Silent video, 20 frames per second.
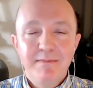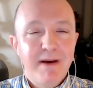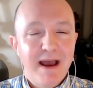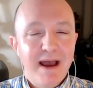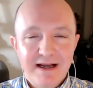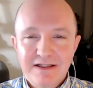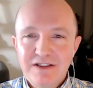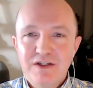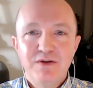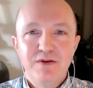
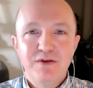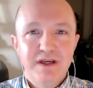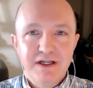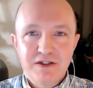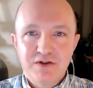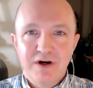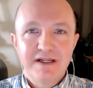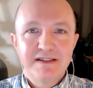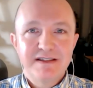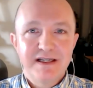back to the
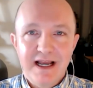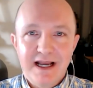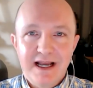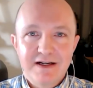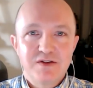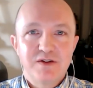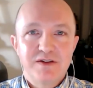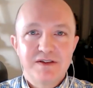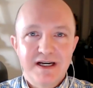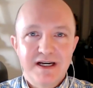addressing
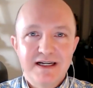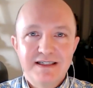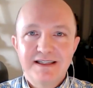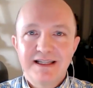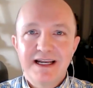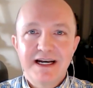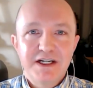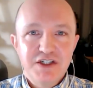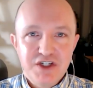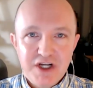exercise
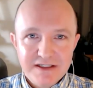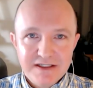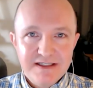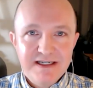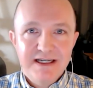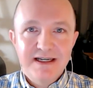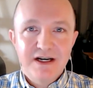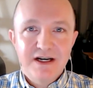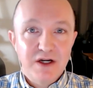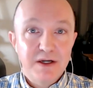that I just
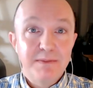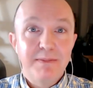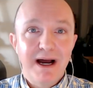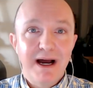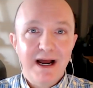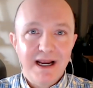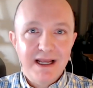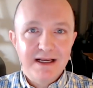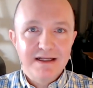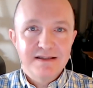did on
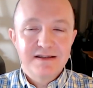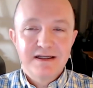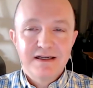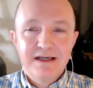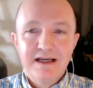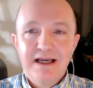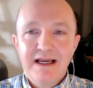bias